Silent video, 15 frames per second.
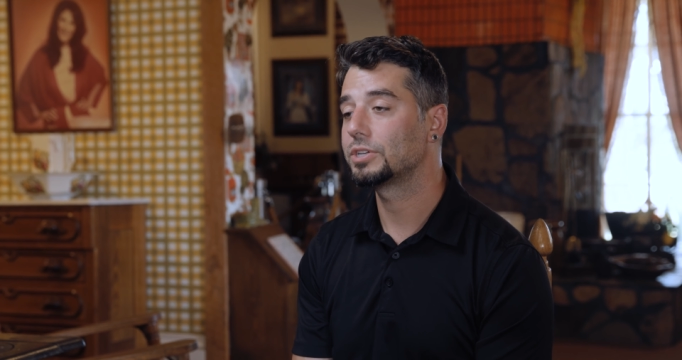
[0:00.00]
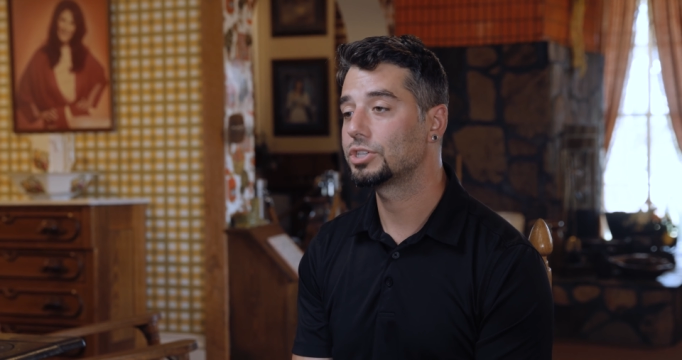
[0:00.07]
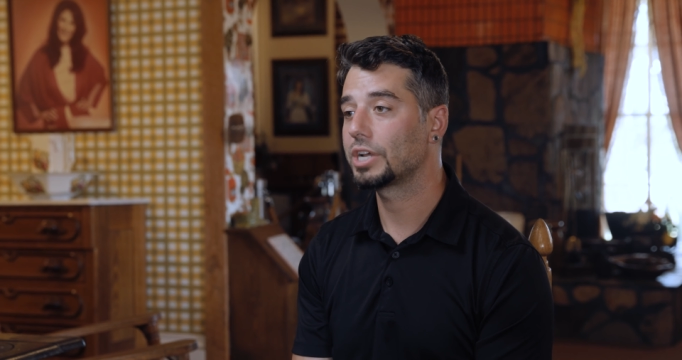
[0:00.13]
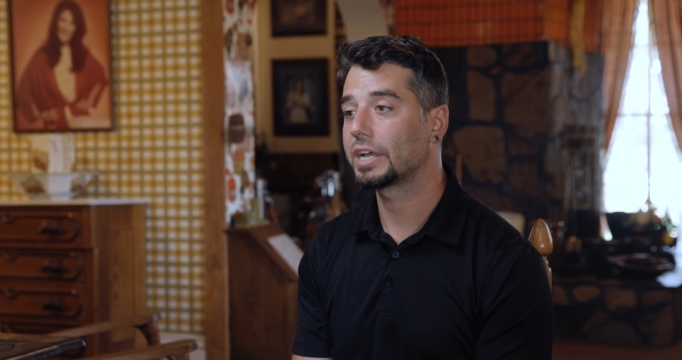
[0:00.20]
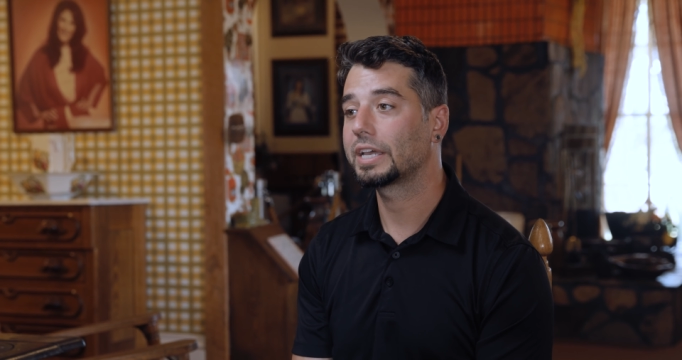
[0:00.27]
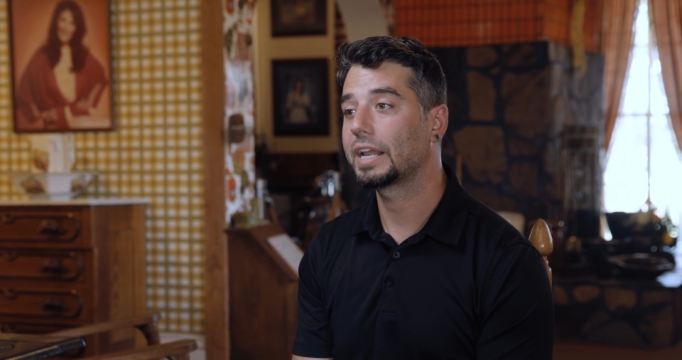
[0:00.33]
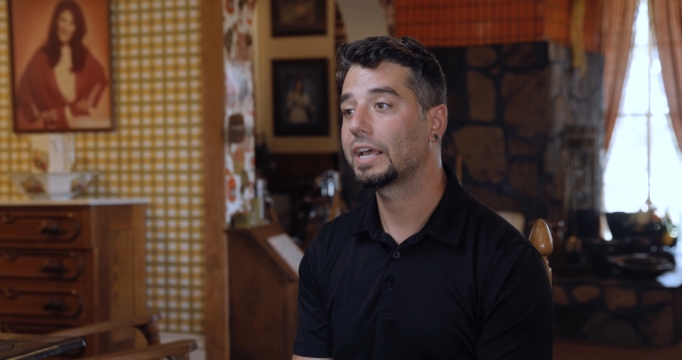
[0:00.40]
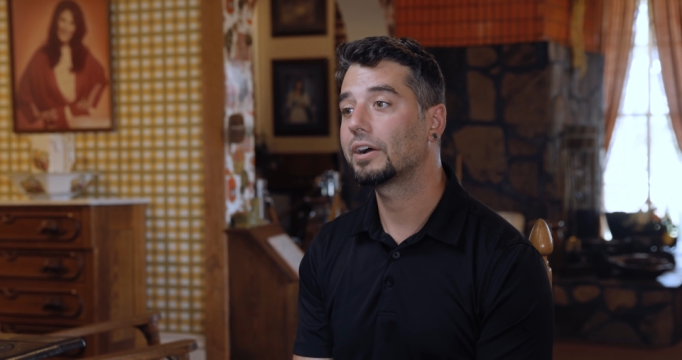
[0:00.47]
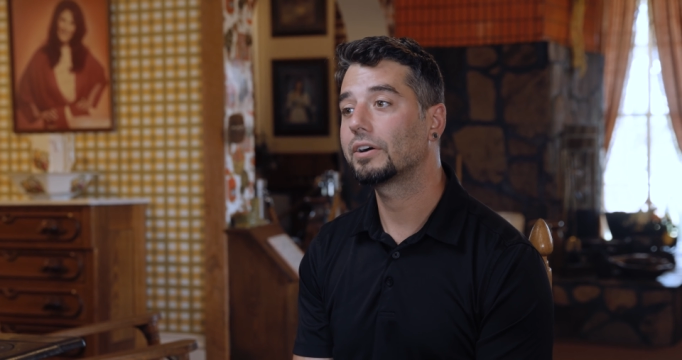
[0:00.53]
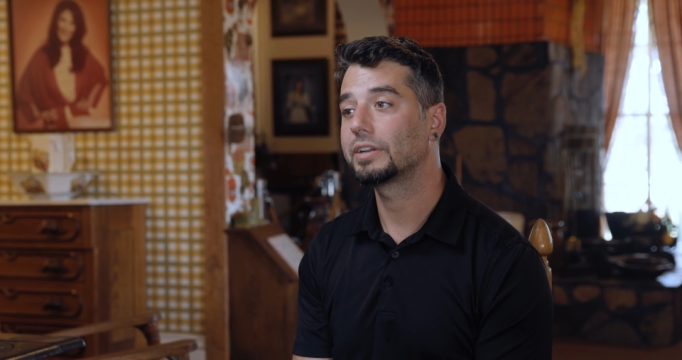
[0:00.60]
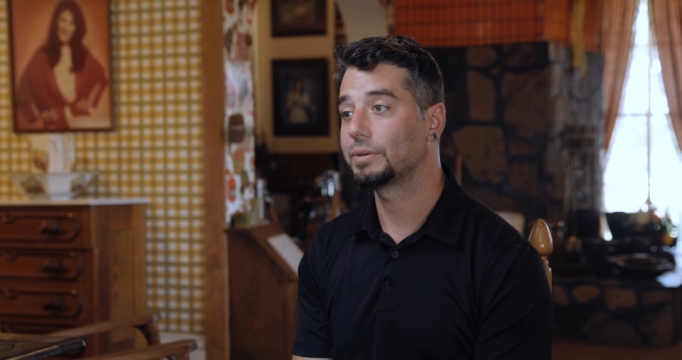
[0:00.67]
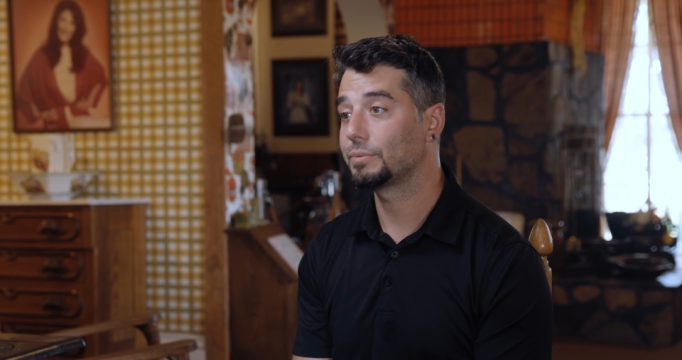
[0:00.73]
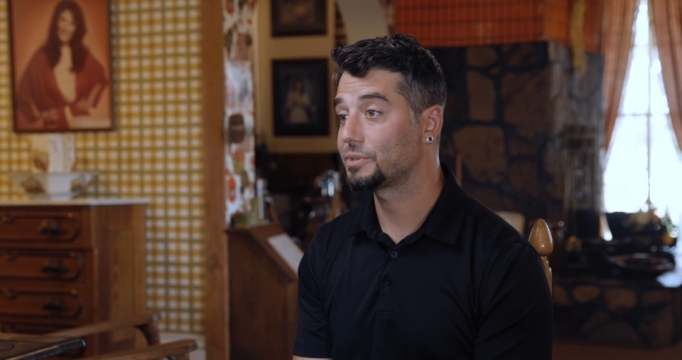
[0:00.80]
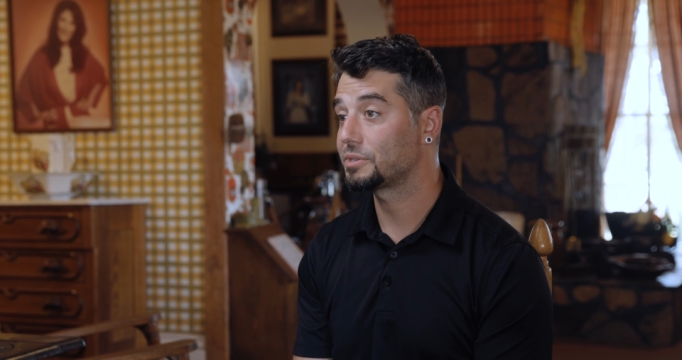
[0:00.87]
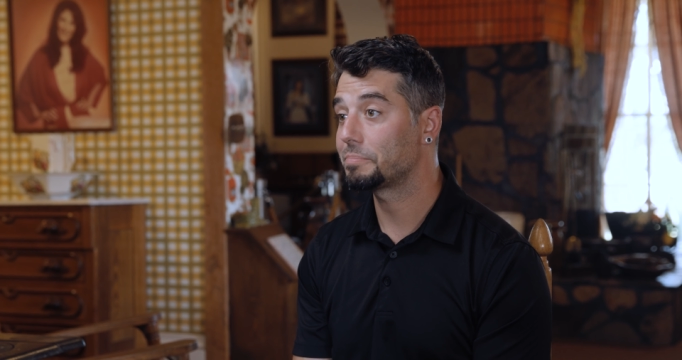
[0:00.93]
and check it out,
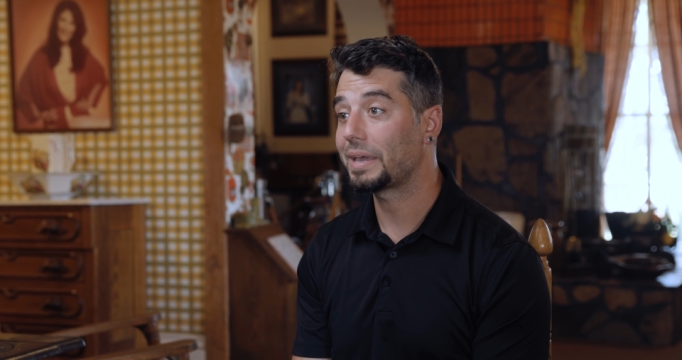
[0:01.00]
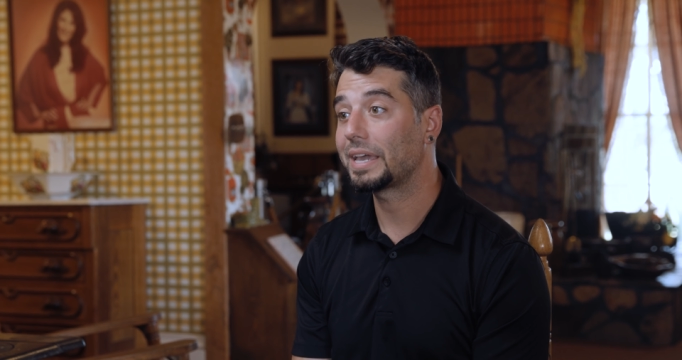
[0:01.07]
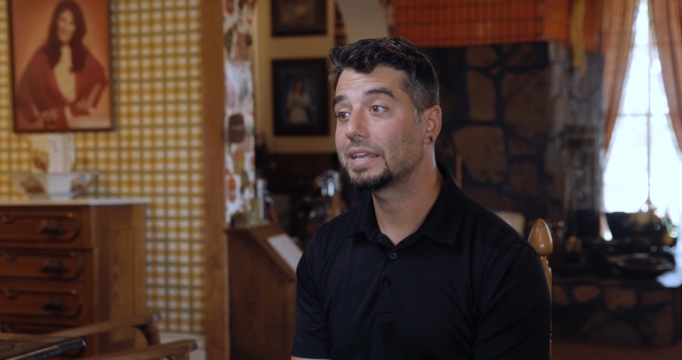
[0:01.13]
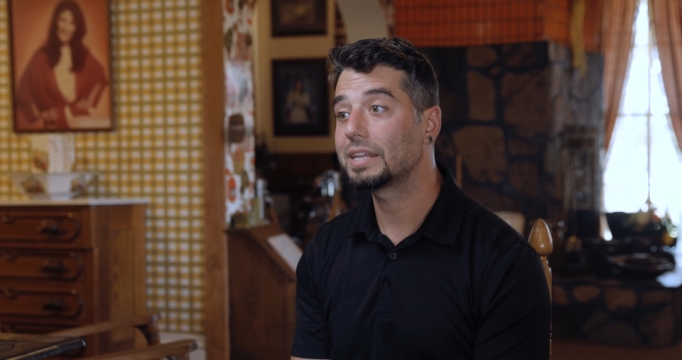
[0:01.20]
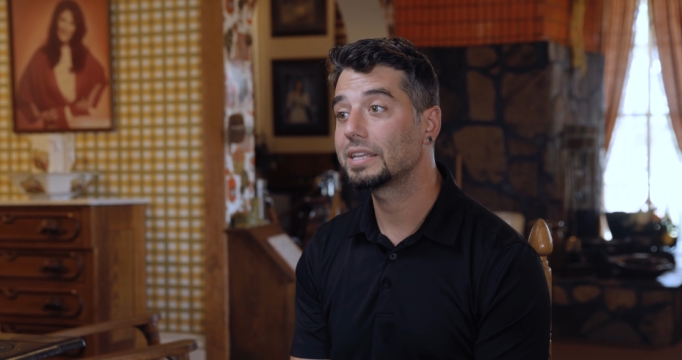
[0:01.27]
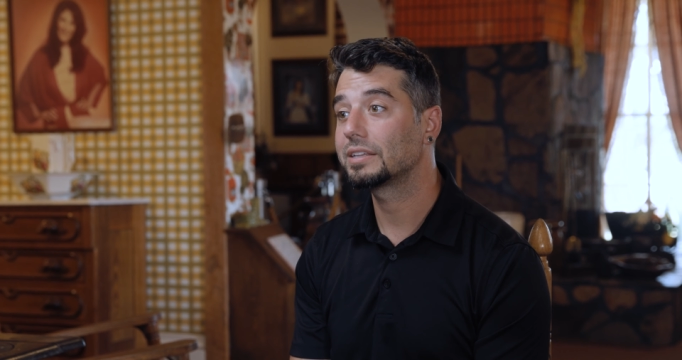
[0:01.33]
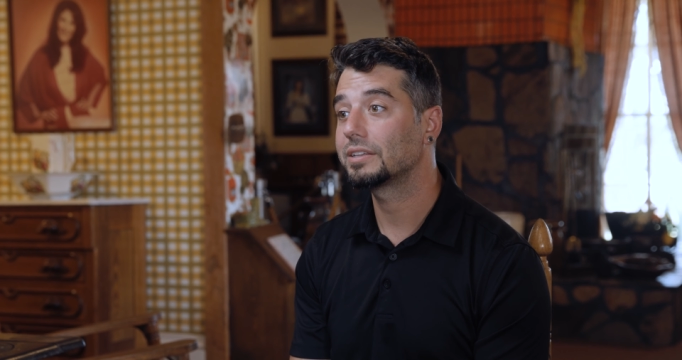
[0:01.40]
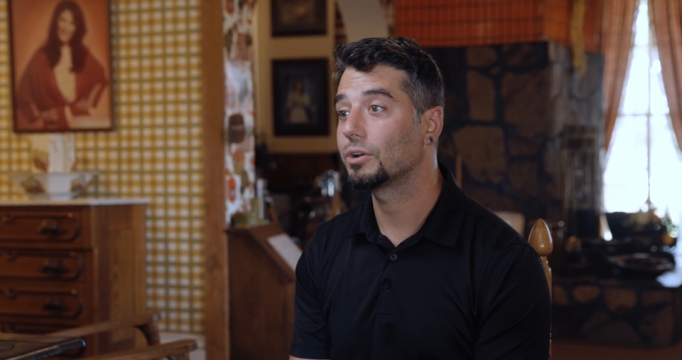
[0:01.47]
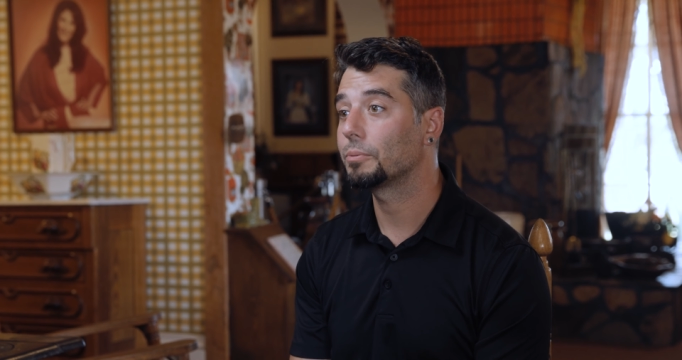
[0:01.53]
and it was abandoned.